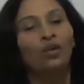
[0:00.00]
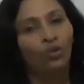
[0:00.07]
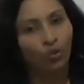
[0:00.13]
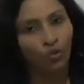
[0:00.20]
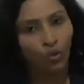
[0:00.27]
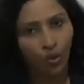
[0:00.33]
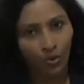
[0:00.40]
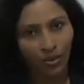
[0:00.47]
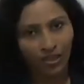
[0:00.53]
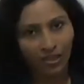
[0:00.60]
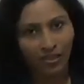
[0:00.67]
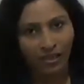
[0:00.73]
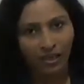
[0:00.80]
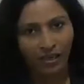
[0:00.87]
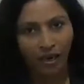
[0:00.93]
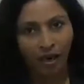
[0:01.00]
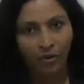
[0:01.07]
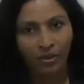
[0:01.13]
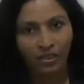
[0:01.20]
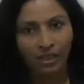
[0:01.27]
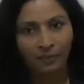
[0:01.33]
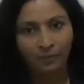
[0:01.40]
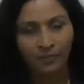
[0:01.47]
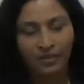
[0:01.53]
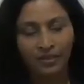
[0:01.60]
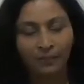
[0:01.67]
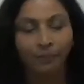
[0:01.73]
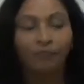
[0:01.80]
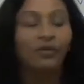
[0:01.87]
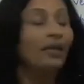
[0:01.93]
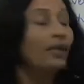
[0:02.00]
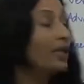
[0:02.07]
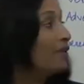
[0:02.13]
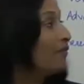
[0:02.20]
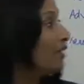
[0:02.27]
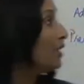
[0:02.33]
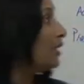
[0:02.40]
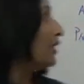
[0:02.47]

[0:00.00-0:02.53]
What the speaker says: those learning outcomes. Even